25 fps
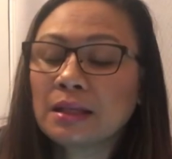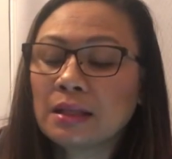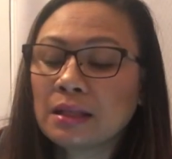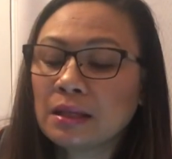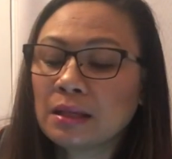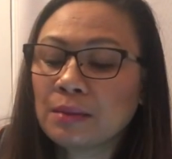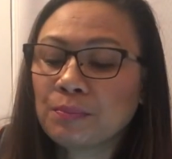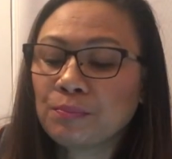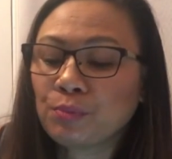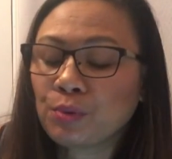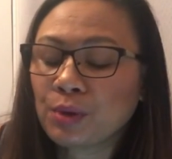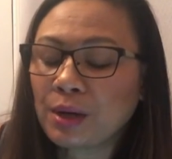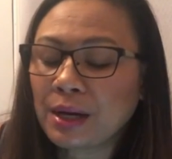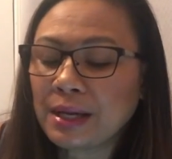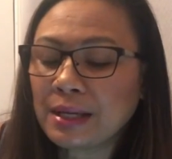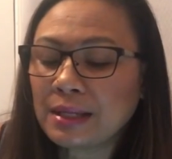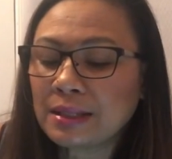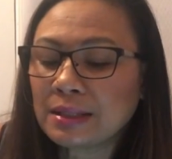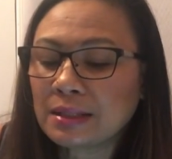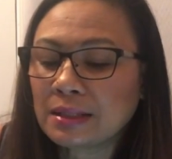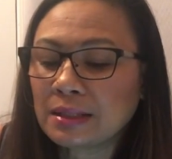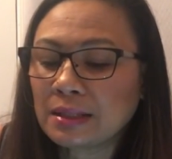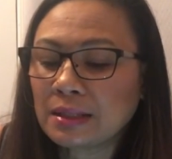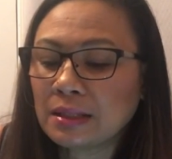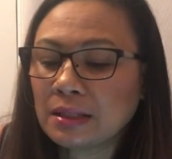the
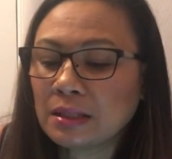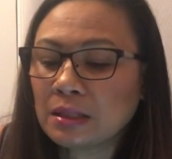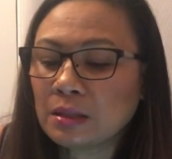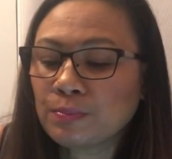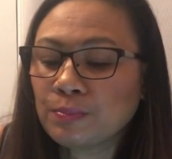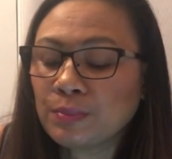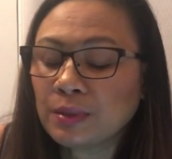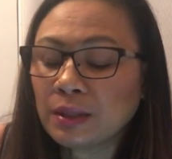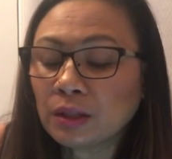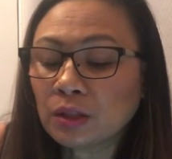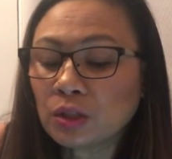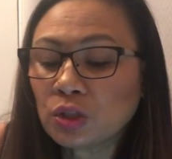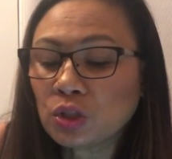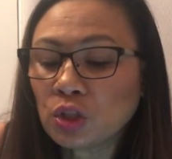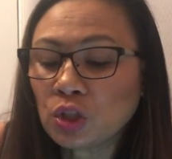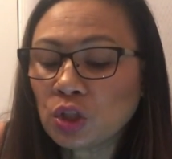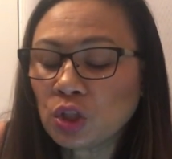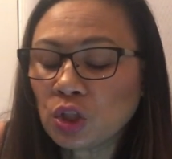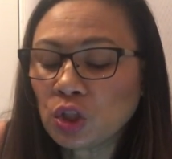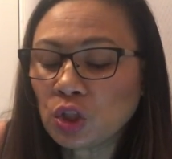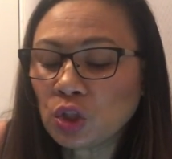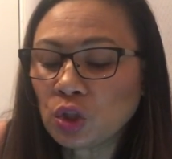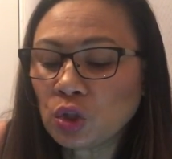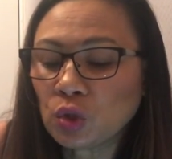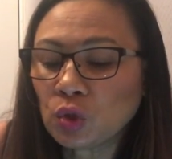price is billed to
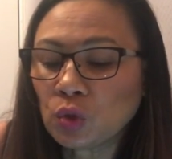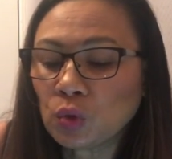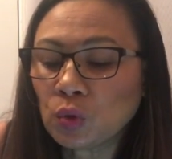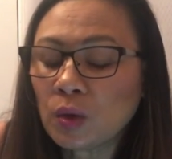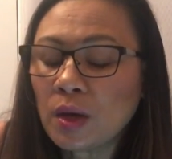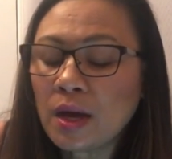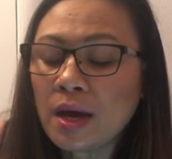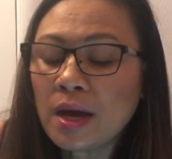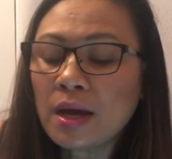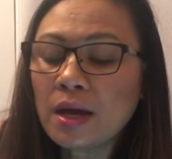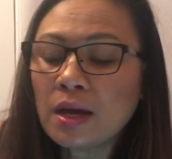you